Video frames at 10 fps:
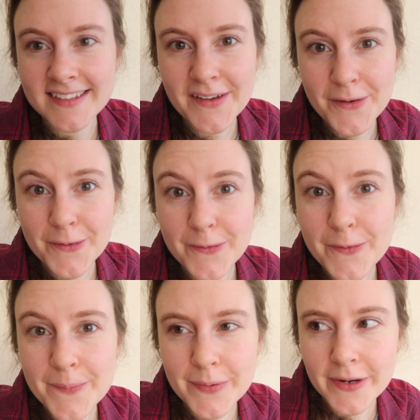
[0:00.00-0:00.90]

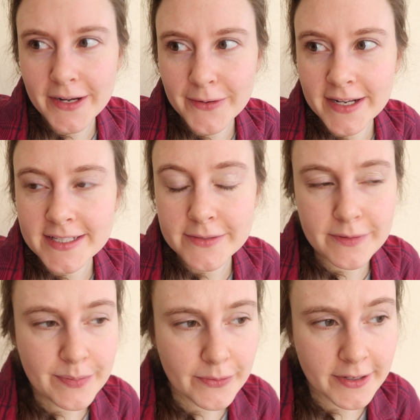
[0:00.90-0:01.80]
So, progress
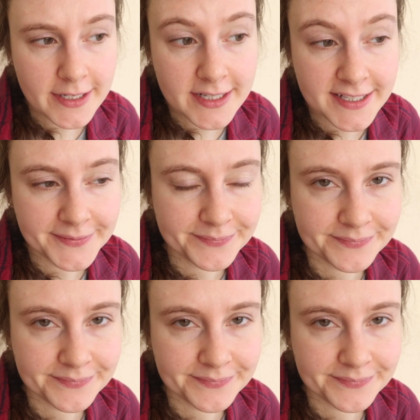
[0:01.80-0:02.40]
report.